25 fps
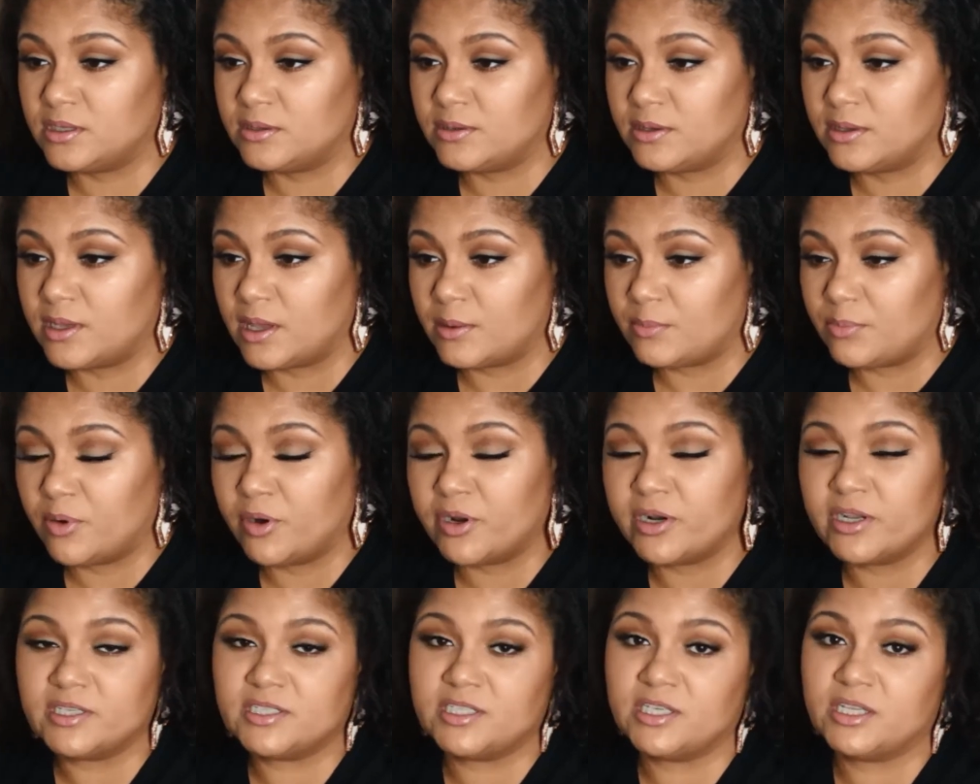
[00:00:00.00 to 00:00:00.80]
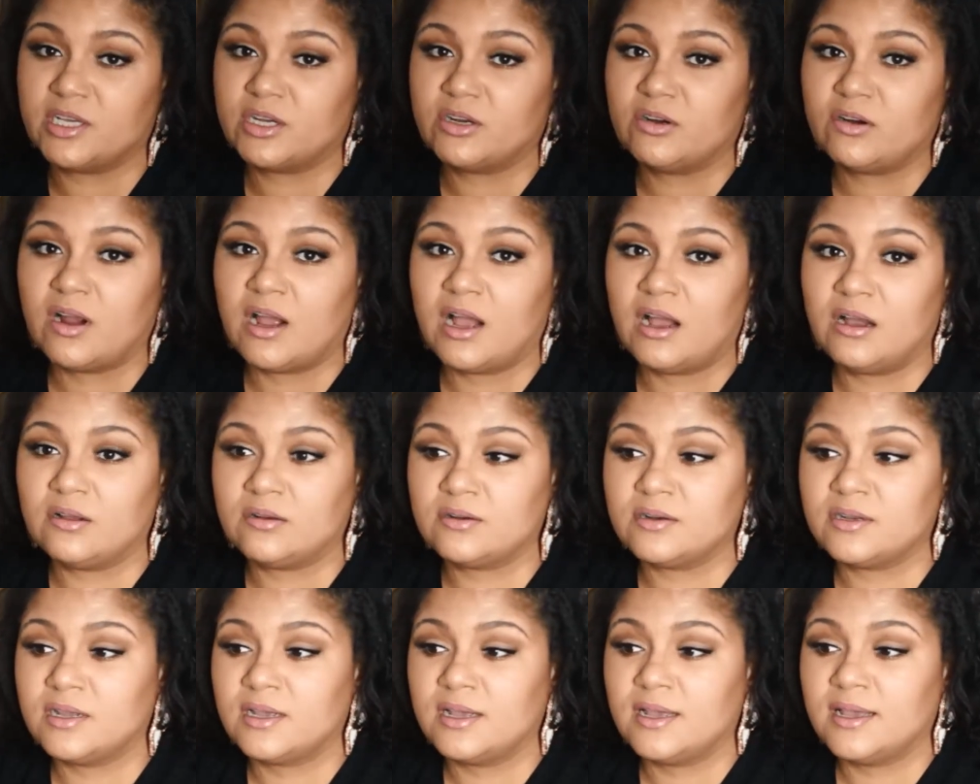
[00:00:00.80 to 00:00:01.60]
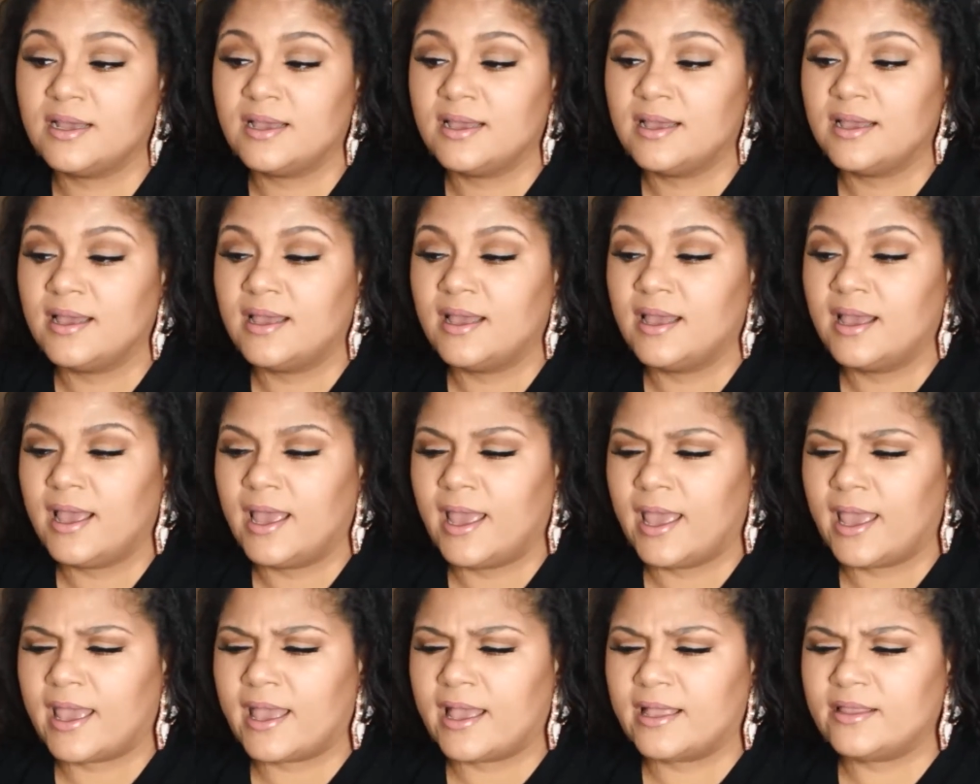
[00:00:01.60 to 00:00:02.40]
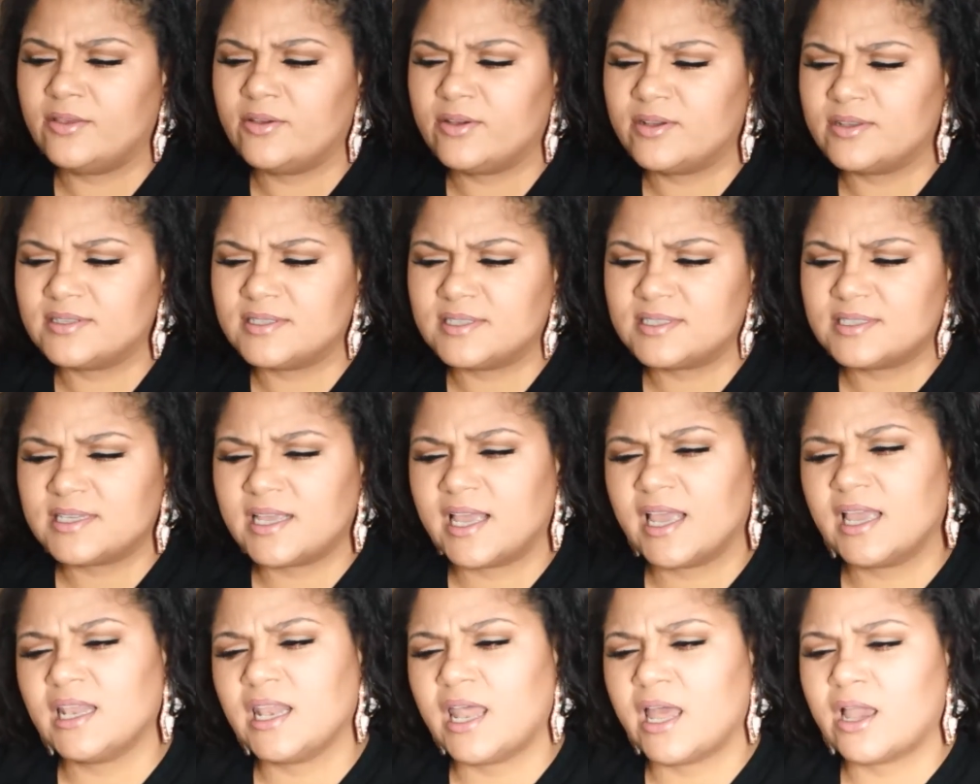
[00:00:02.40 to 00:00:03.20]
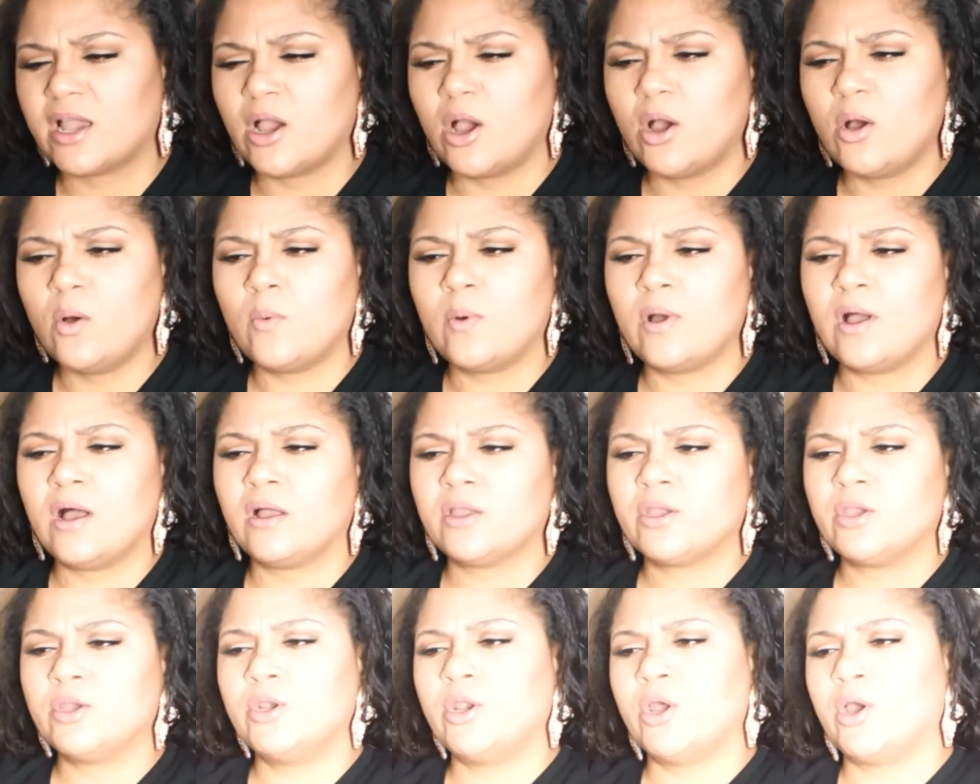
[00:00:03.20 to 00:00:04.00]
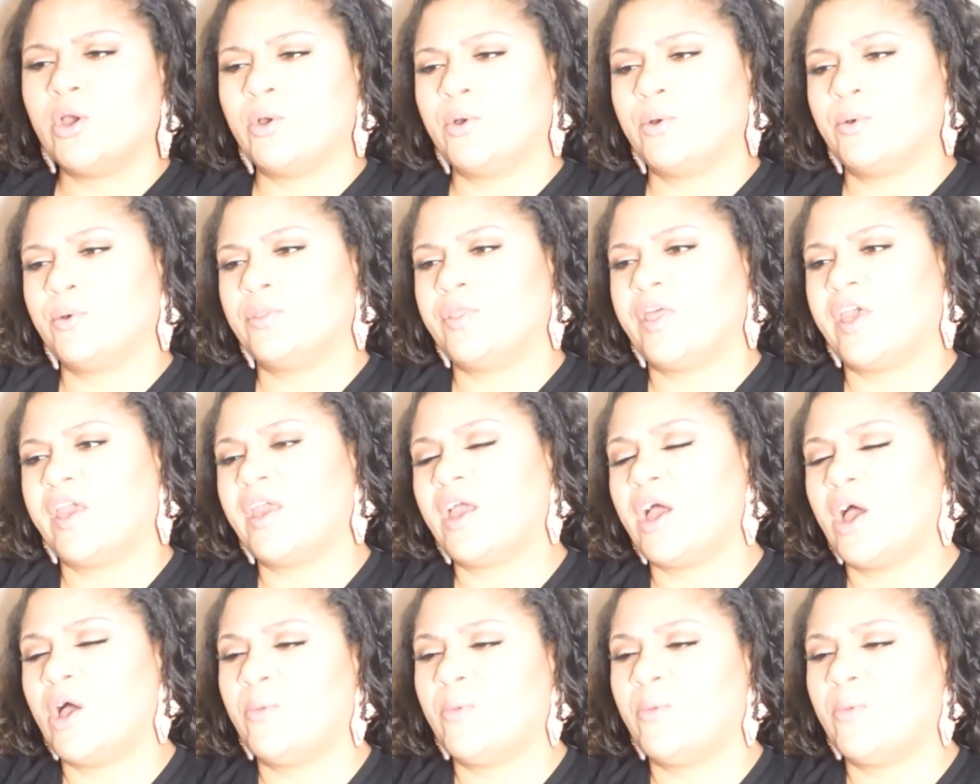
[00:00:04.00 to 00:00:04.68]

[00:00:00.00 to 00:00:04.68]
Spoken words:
get put into the ground. And you can say like, oh well, you know, they